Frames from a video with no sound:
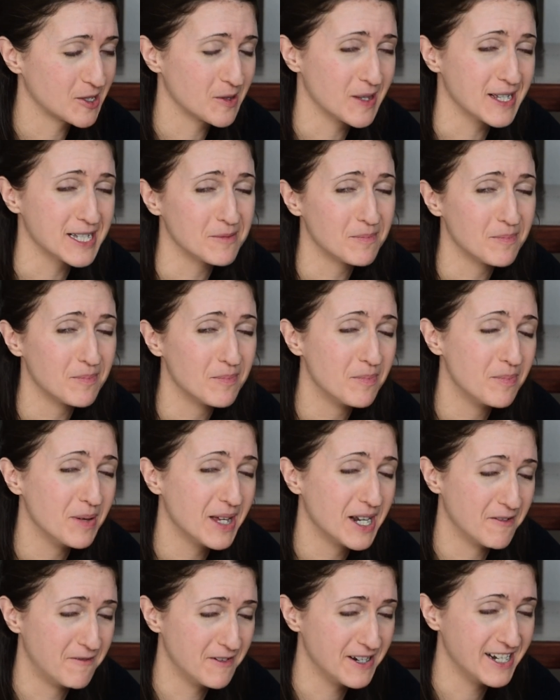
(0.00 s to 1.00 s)
So that's a
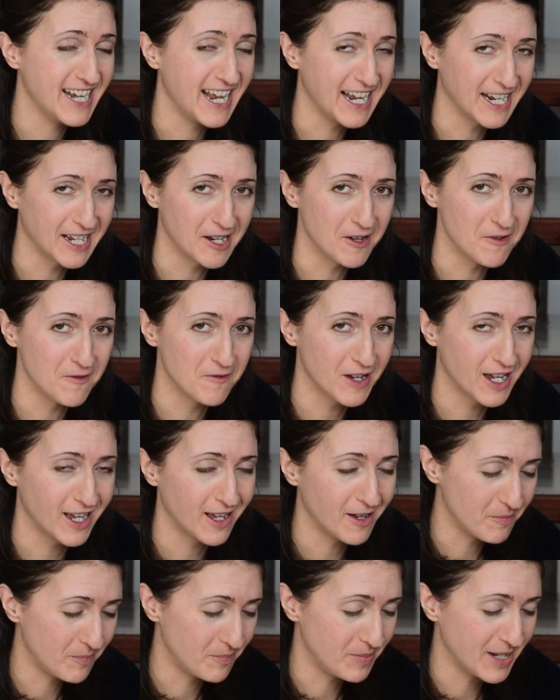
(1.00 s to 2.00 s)
bit of a negative,
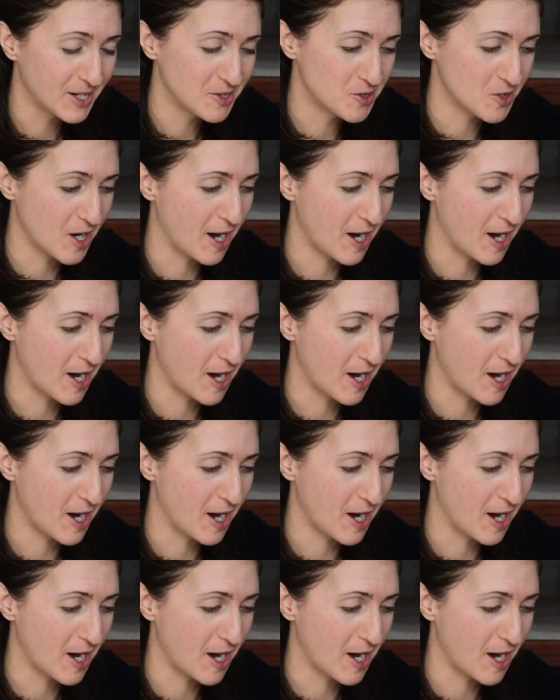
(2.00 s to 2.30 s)
big